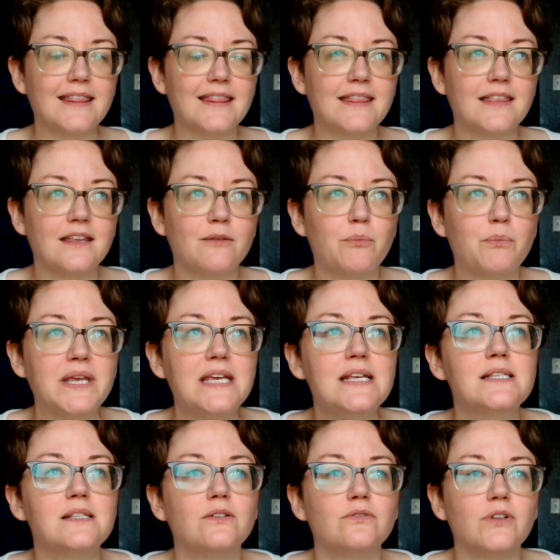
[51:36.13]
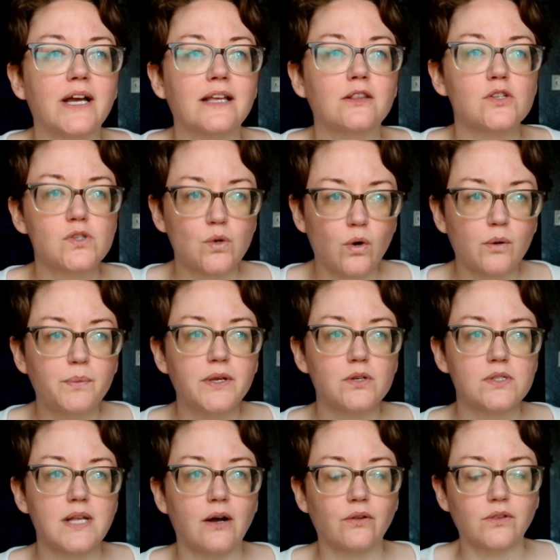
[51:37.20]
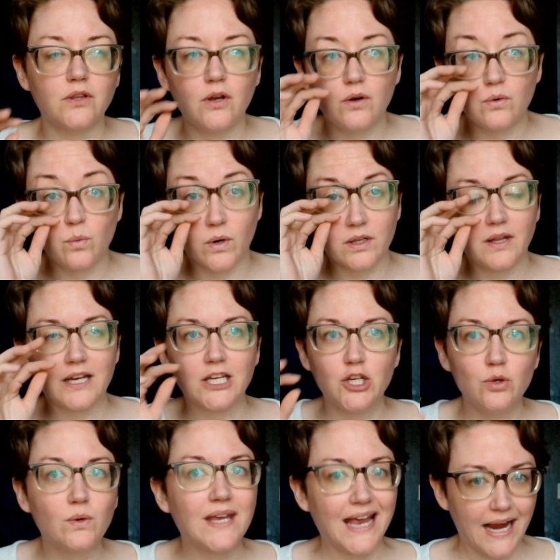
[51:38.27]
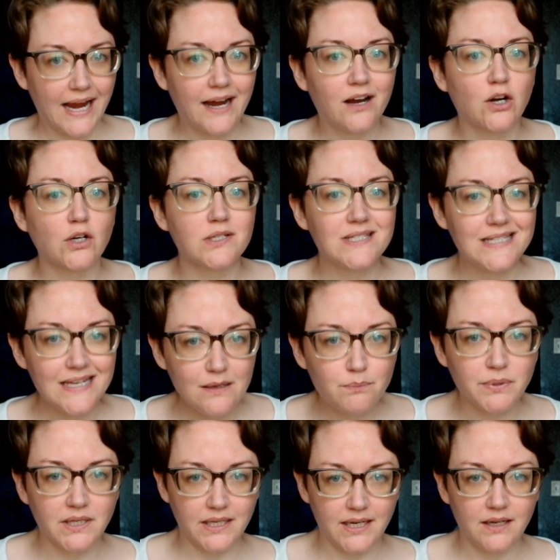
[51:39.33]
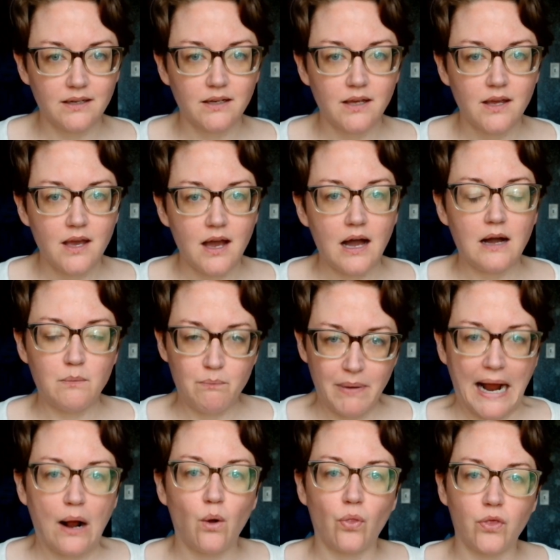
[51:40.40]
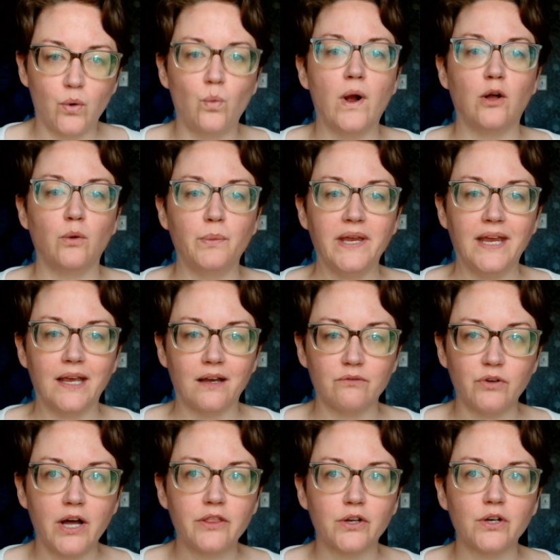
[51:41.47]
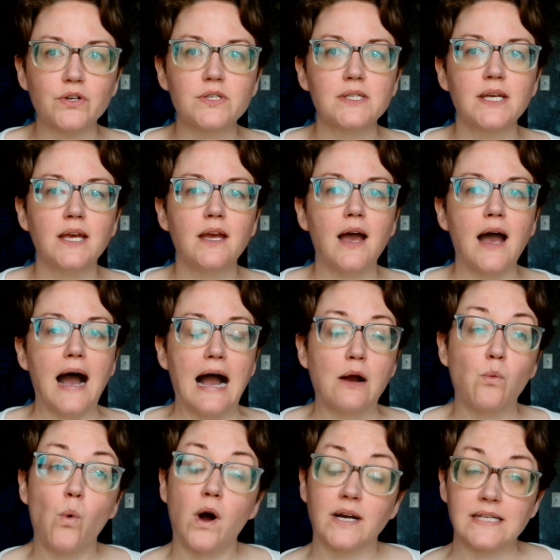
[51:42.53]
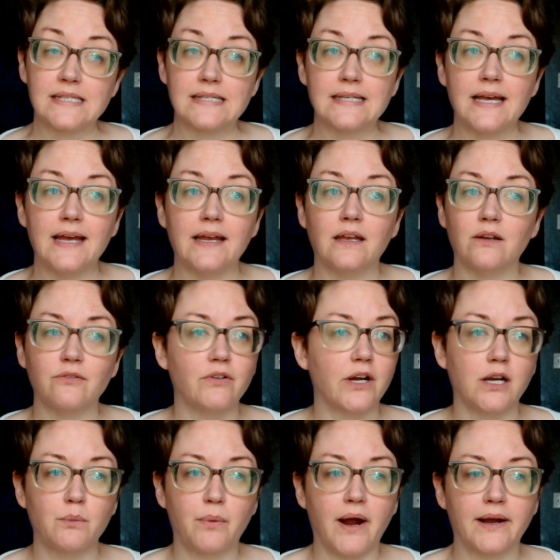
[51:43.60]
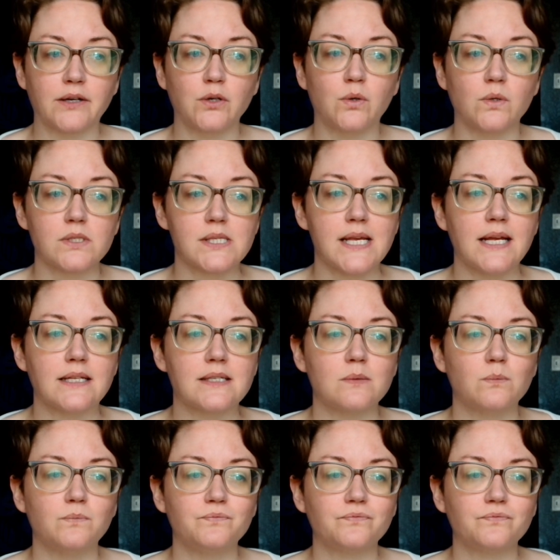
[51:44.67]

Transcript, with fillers: the piece of like the Scorpio South node where like you care deeply about the well-being of others. I want to say in a very practical sense,